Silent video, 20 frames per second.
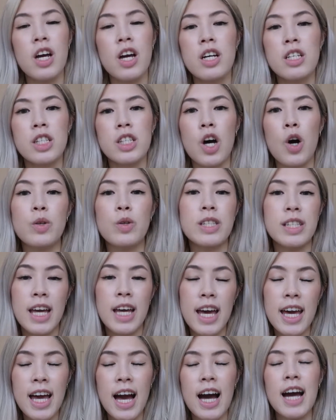So
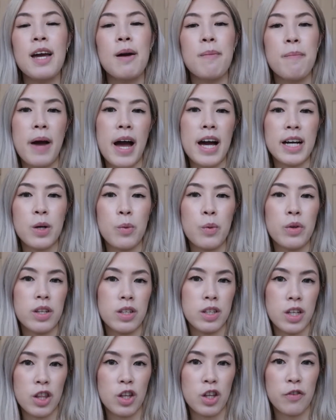today I am back with
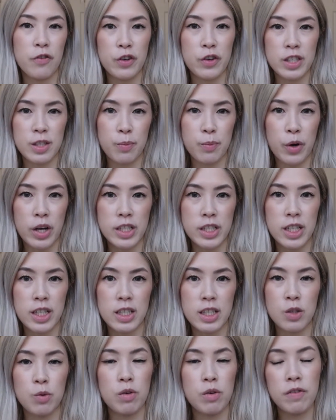another first
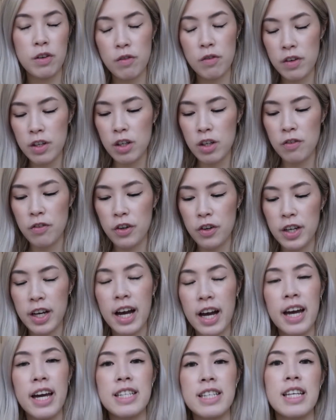impressions review video for you
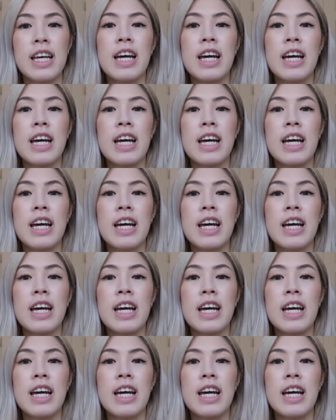guys.